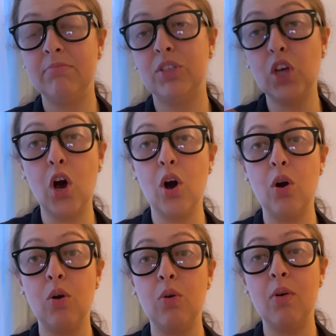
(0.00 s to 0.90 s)

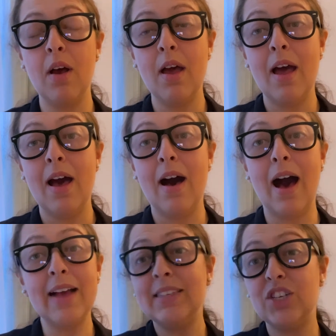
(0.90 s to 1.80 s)
So
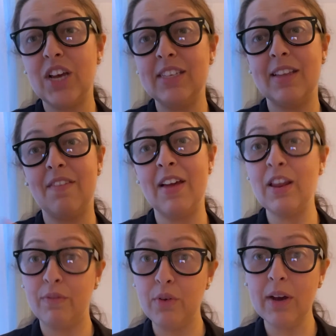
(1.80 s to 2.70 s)
I suggest that if
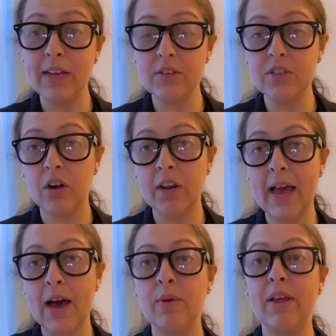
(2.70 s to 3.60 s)
any of you guys are starting
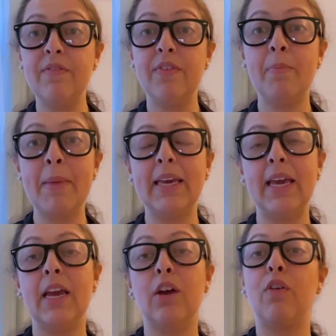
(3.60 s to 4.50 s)
out in
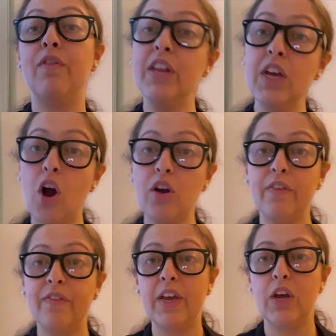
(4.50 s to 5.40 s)
filmmaking or
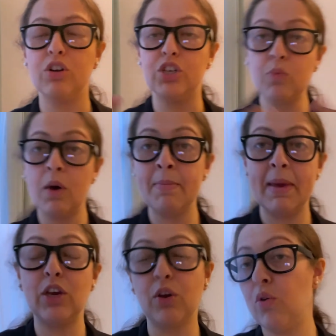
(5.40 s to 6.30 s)
videography, or just want to
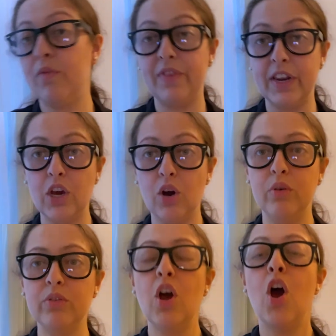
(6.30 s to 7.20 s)
make your own
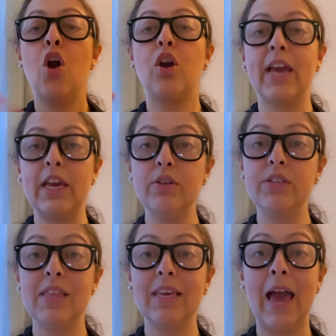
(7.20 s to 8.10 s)
videos or get used
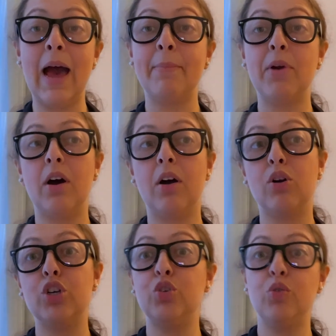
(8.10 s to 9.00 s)
to the camera
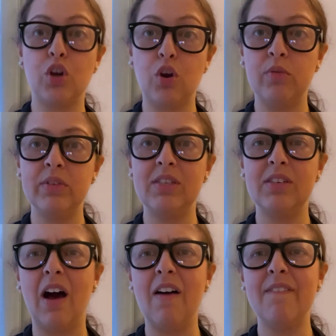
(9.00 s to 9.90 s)
or shoot your own
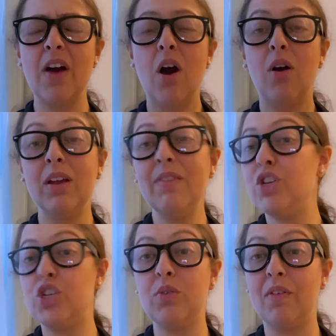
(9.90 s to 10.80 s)
stuff, or
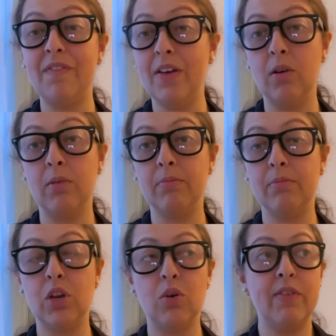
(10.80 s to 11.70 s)
even shoot a film,
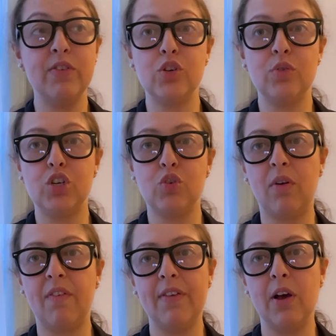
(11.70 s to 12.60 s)
you know, even shoot a
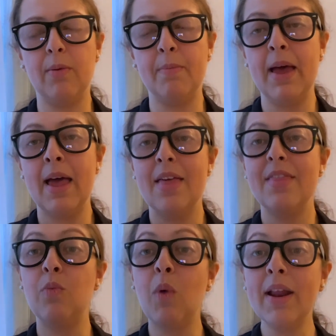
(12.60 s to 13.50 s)
short film,
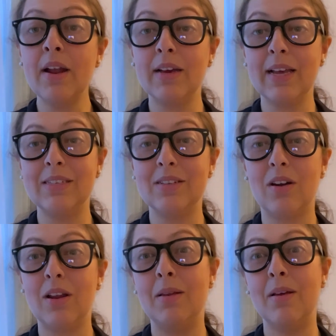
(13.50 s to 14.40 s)
then why not get
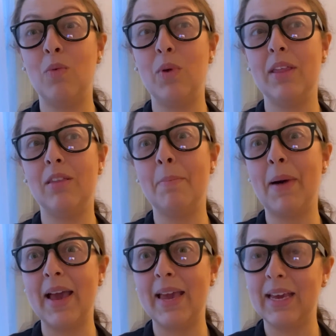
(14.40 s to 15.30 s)
started with
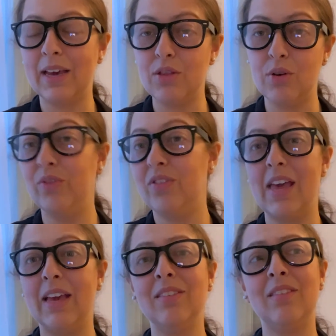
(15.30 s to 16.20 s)
buying those
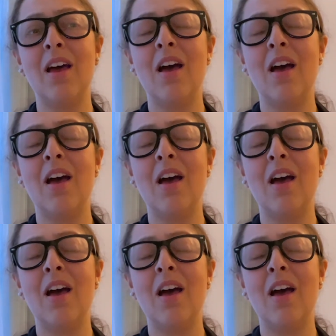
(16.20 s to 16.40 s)
things?